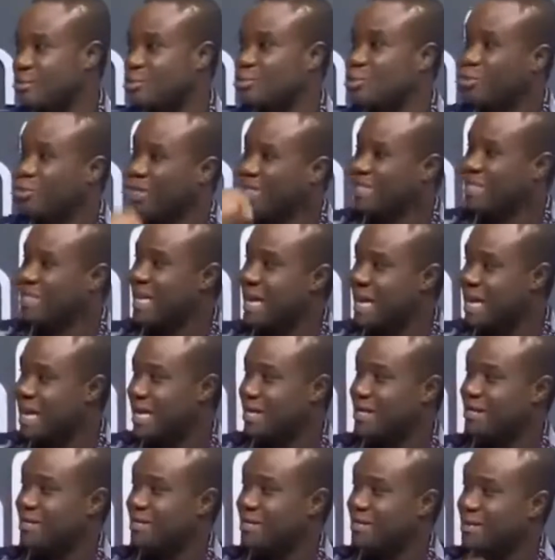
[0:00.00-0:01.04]
to
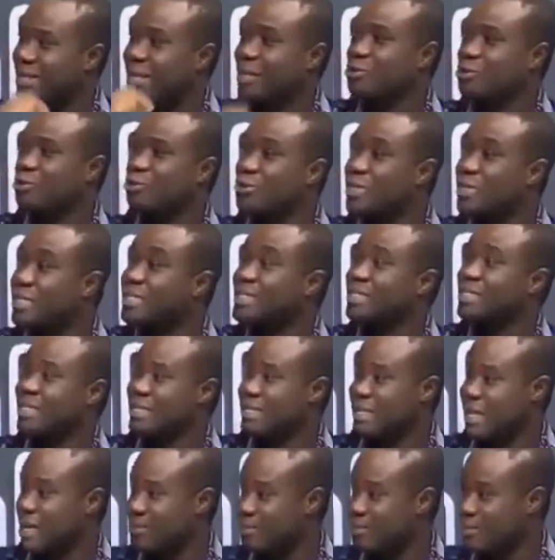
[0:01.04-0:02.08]
retire that loan in its
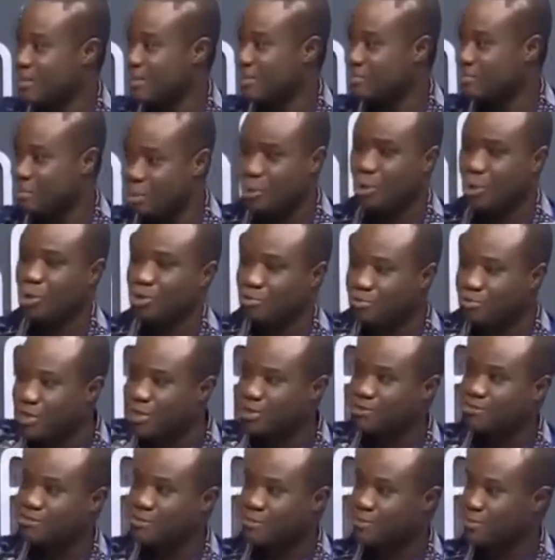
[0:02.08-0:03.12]
entirety because of the
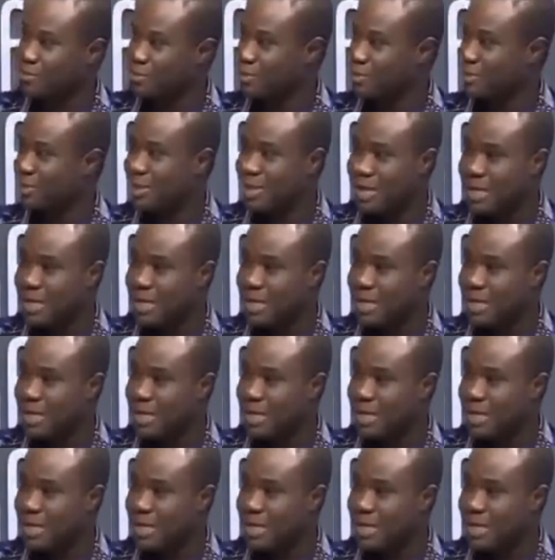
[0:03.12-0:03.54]
inflows.